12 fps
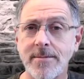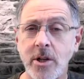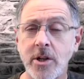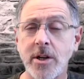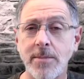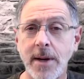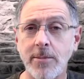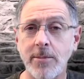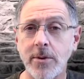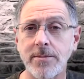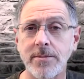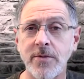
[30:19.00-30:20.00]
Look at
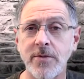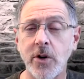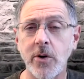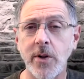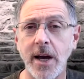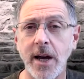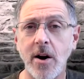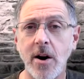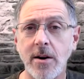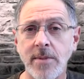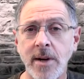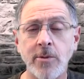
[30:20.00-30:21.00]
people for who they
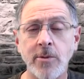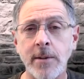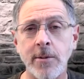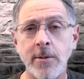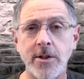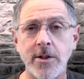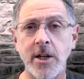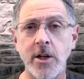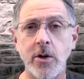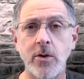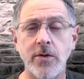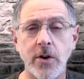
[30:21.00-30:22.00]
are. Help people to see
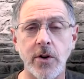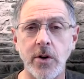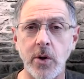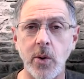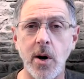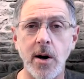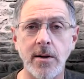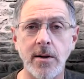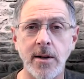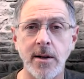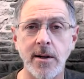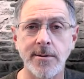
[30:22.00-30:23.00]
you for who you are.
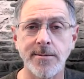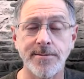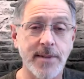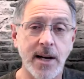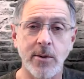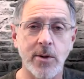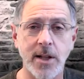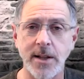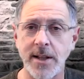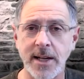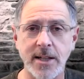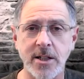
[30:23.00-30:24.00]
I really
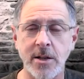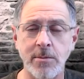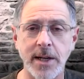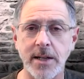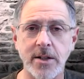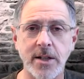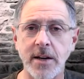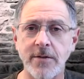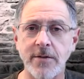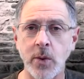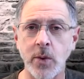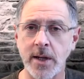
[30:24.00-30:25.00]
think it's the biggest
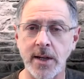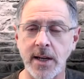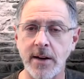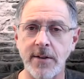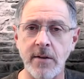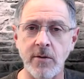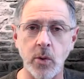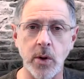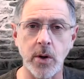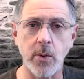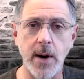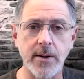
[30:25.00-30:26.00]
gift we can give
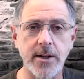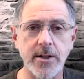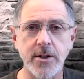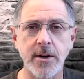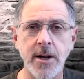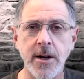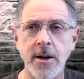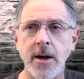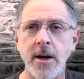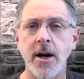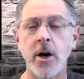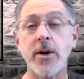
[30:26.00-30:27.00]
everyone around us.
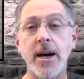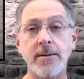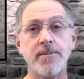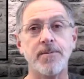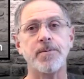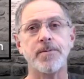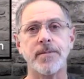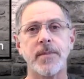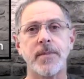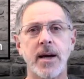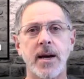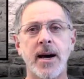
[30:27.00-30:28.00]
Okay.
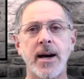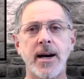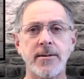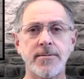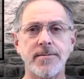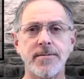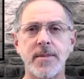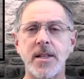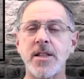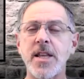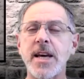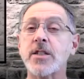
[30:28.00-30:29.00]

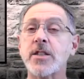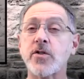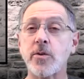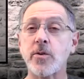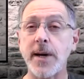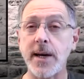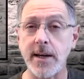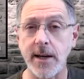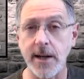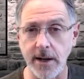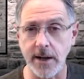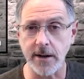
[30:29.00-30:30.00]
Thanks for being
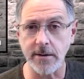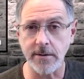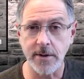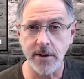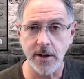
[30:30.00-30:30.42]
here.